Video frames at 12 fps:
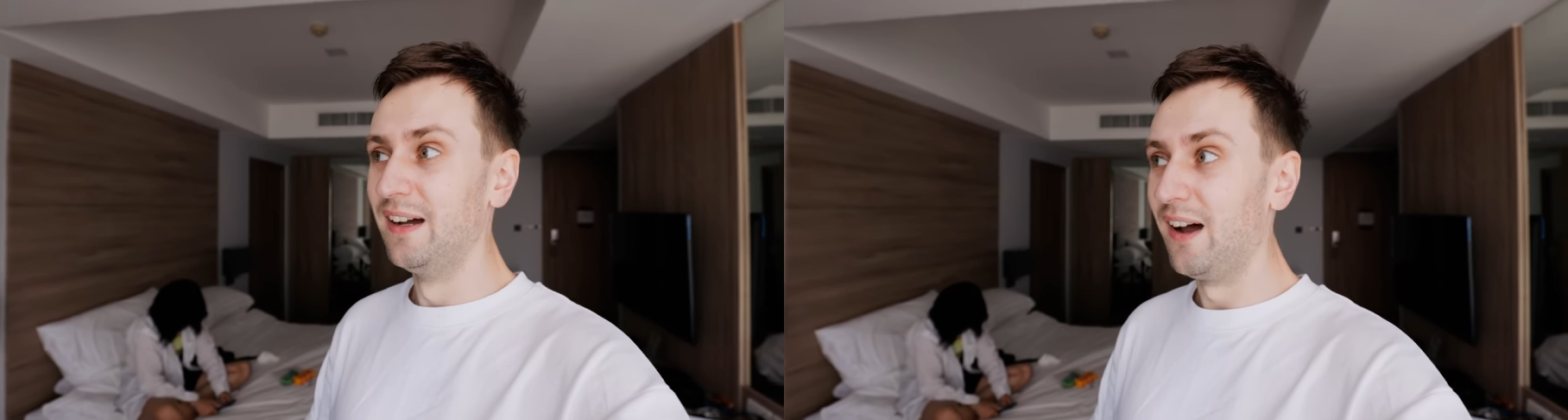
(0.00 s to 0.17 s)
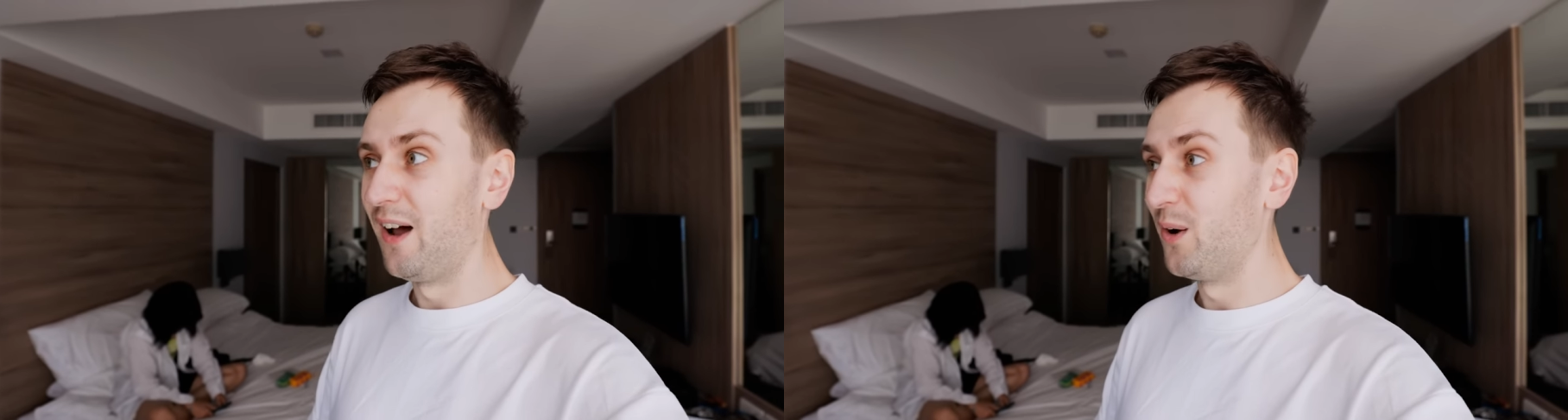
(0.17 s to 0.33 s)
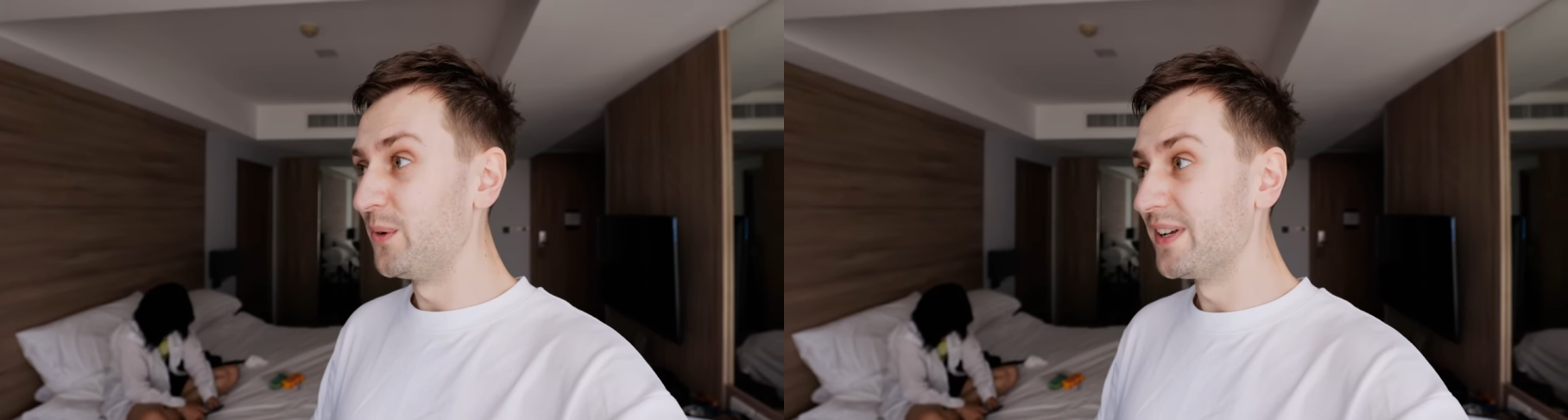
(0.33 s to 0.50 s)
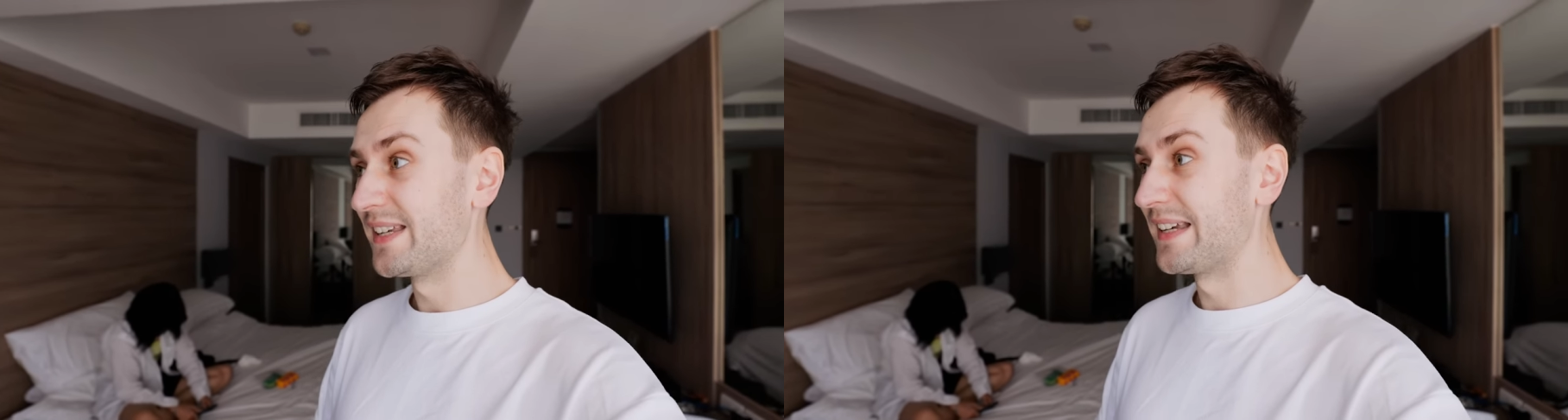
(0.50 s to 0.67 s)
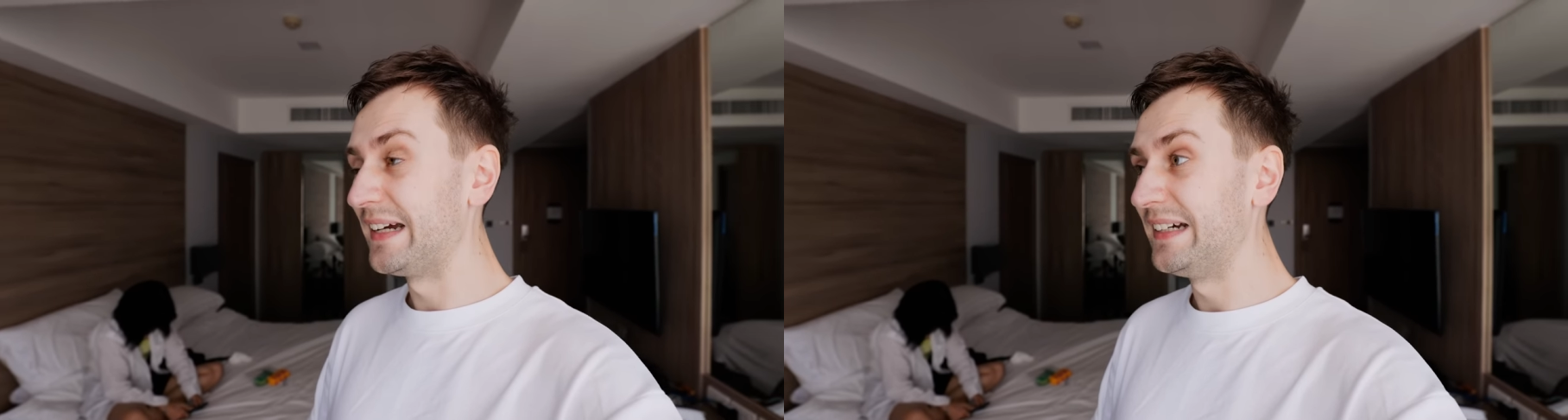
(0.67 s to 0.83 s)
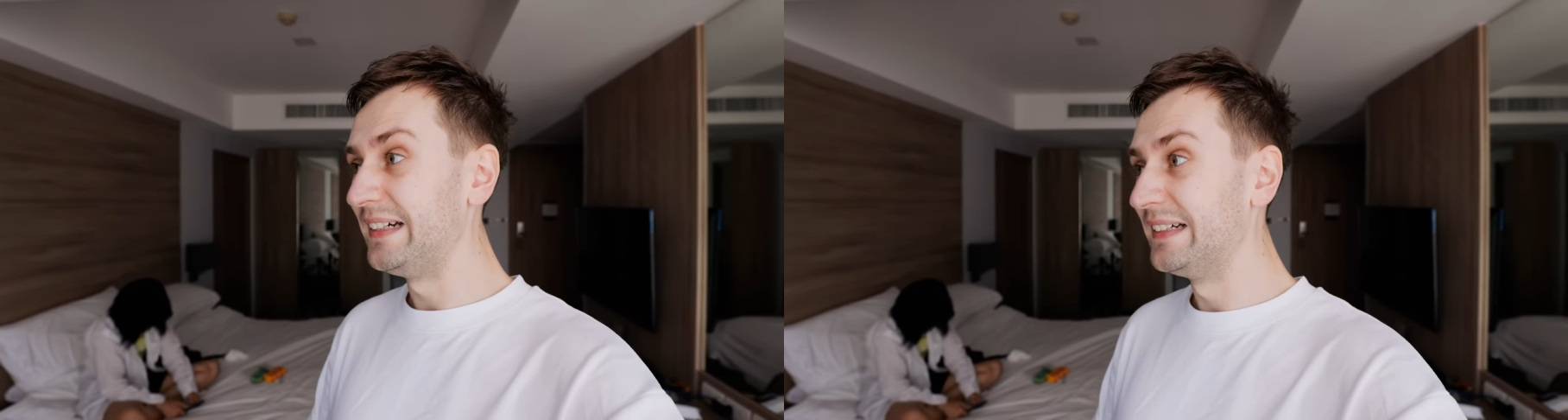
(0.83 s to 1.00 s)
I want to
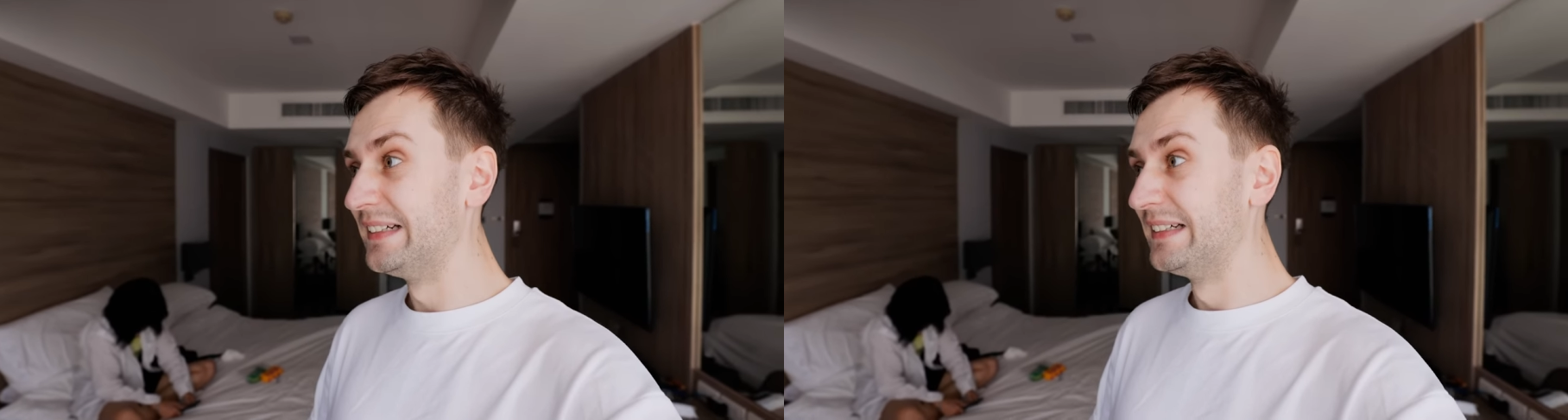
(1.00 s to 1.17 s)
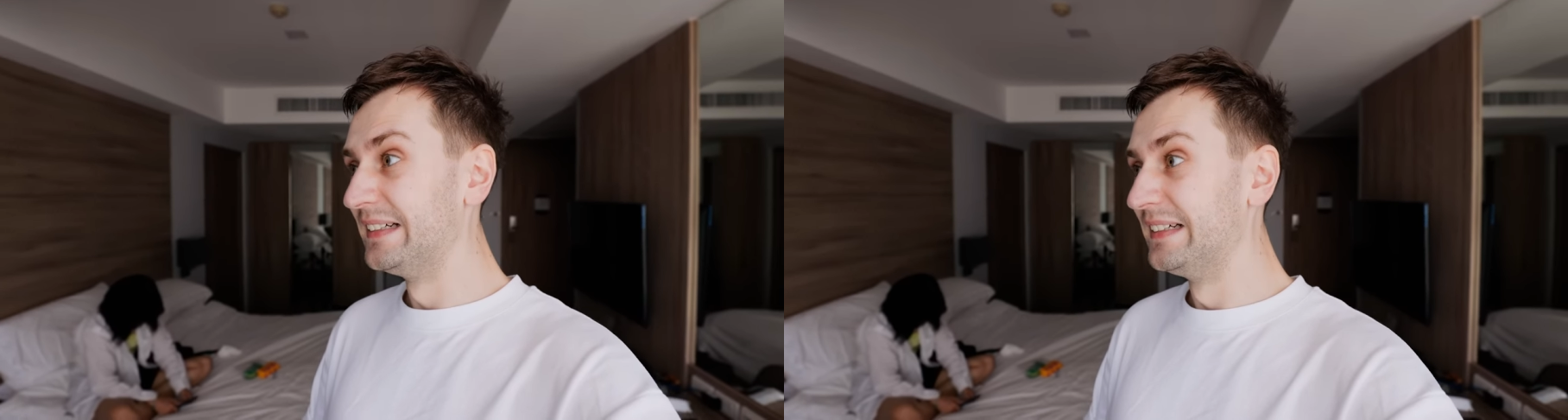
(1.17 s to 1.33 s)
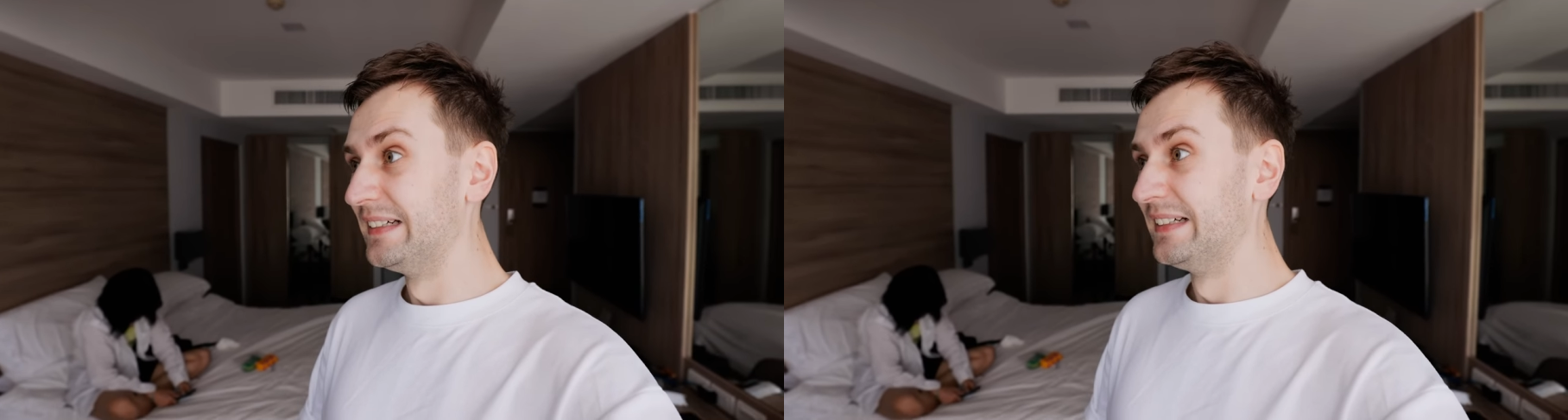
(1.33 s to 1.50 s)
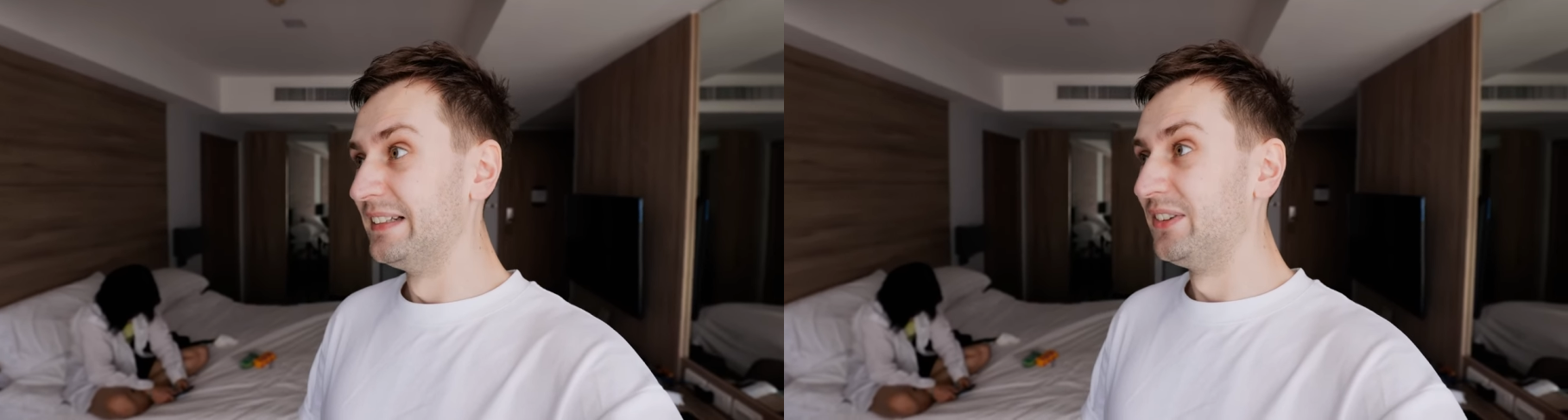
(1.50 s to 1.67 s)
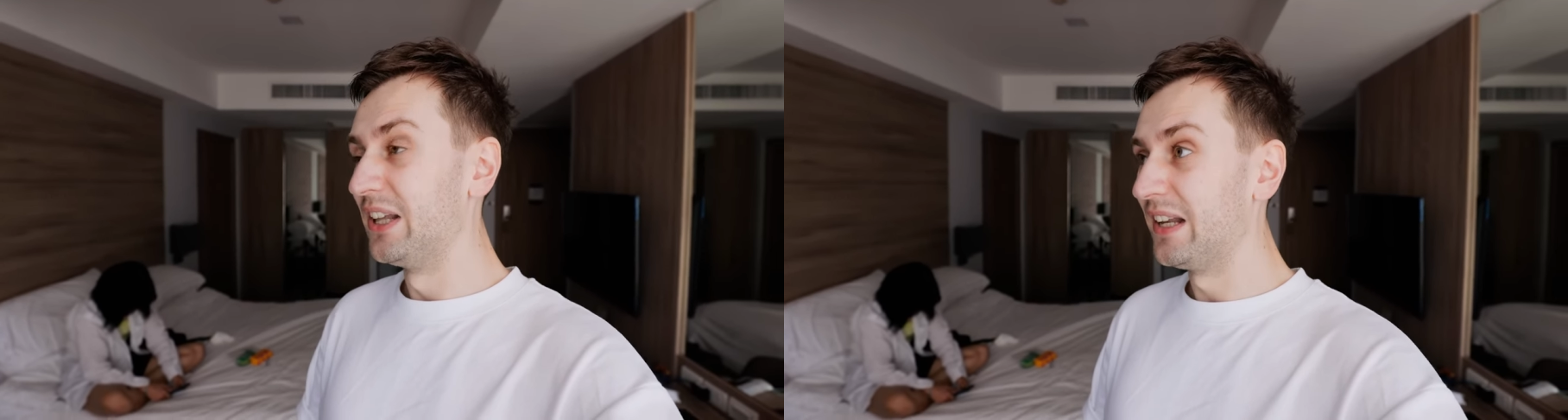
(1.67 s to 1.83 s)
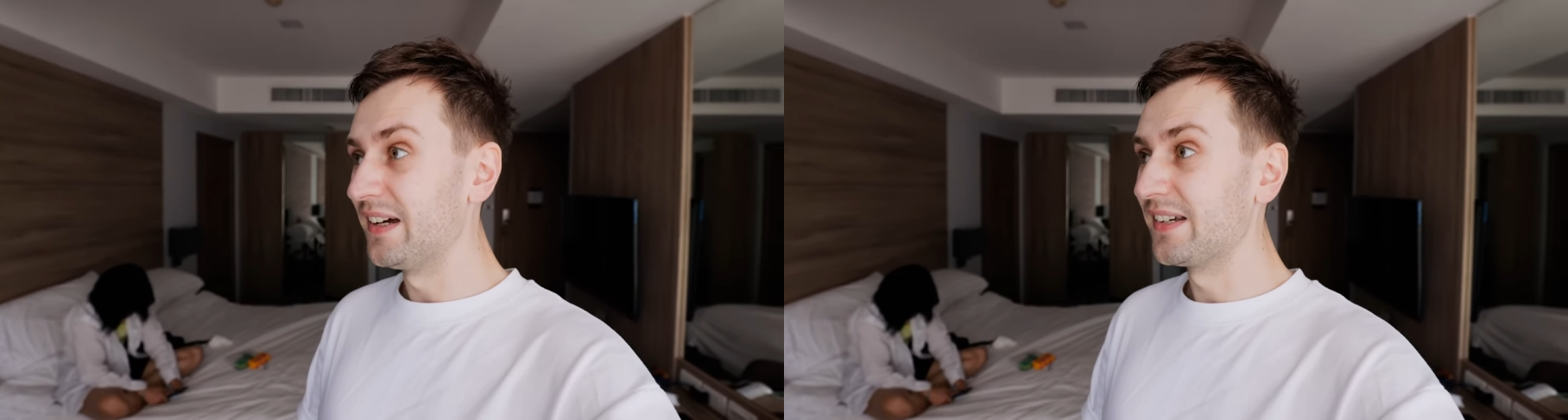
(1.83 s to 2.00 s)
say
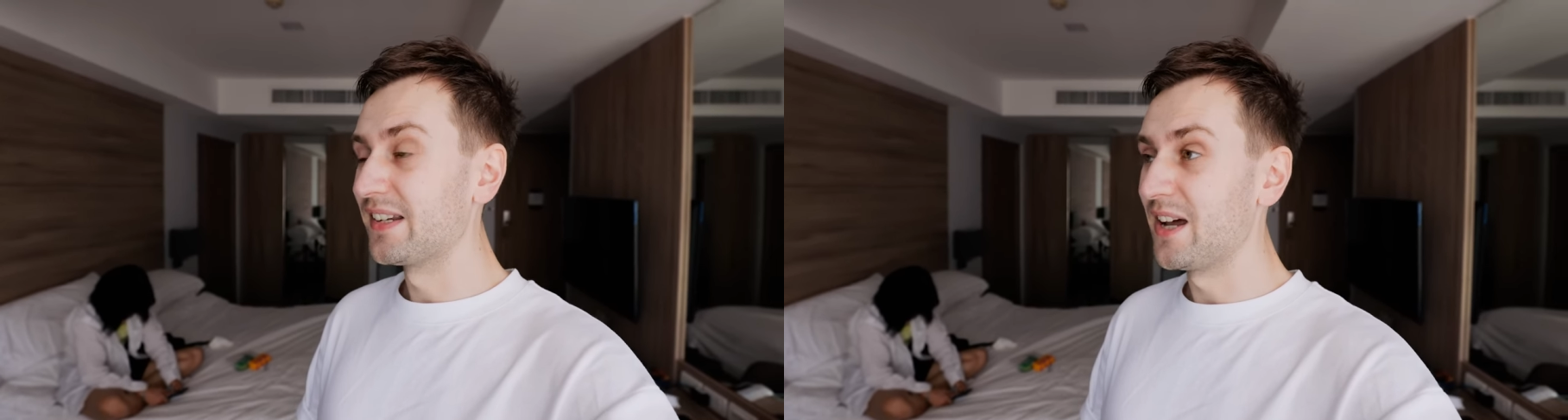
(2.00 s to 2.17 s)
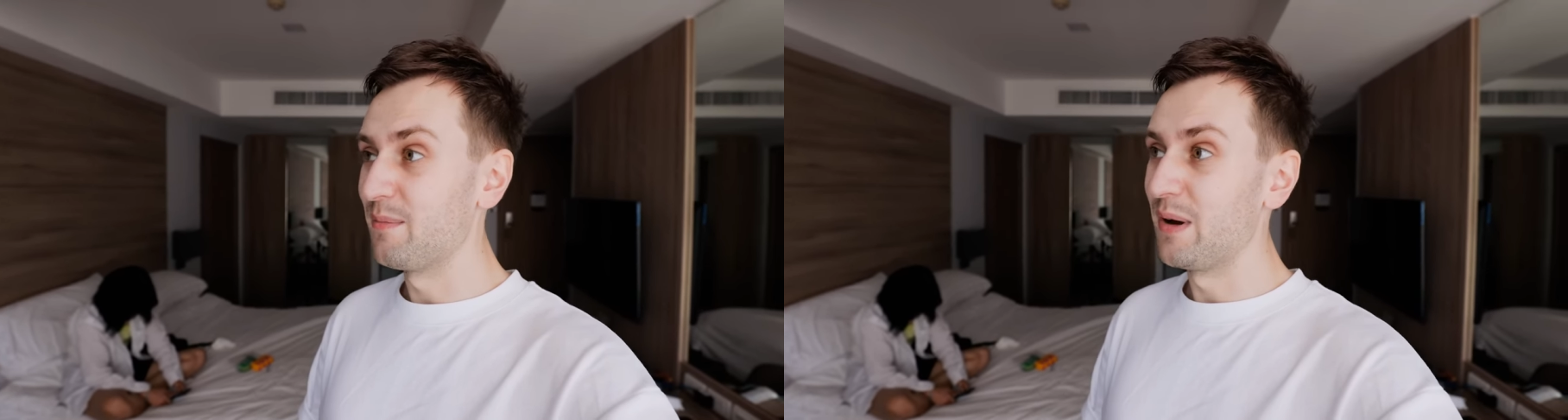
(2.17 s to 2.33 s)
the last time